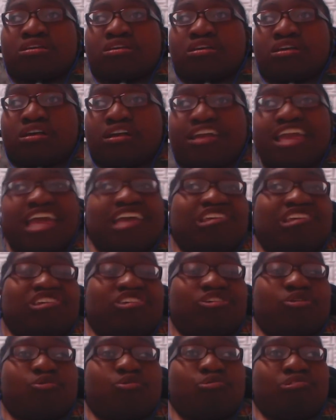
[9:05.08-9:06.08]
next
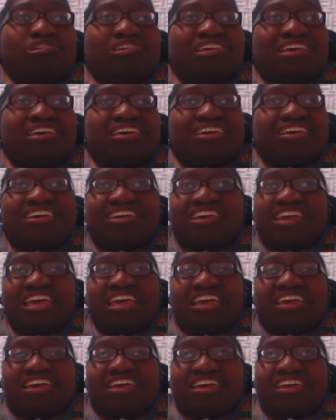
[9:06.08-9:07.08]
Thursday,
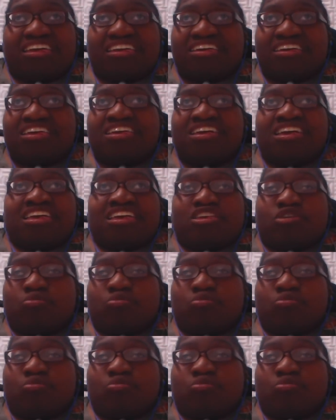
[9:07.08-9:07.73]
and it'd